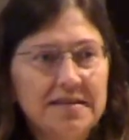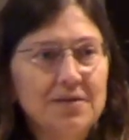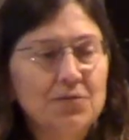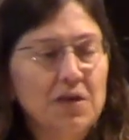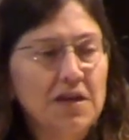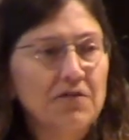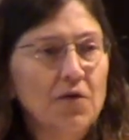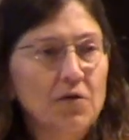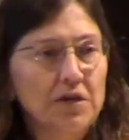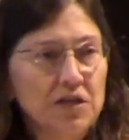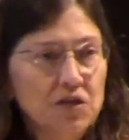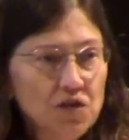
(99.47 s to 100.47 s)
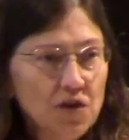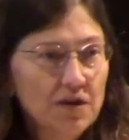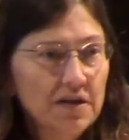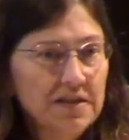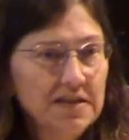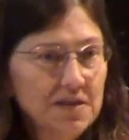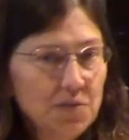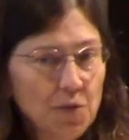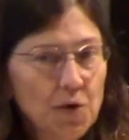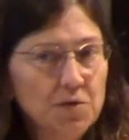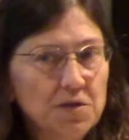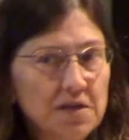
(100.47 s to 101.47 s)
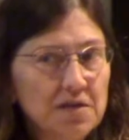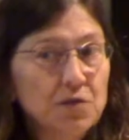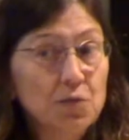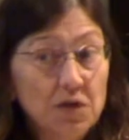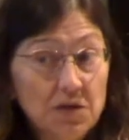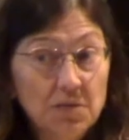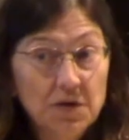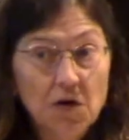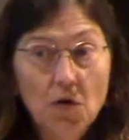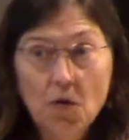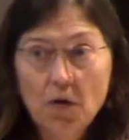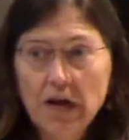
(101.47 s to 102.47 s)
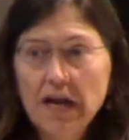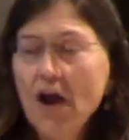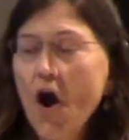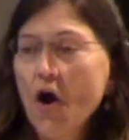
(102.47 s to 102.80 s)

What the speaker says: that we have already started this process with PCORI.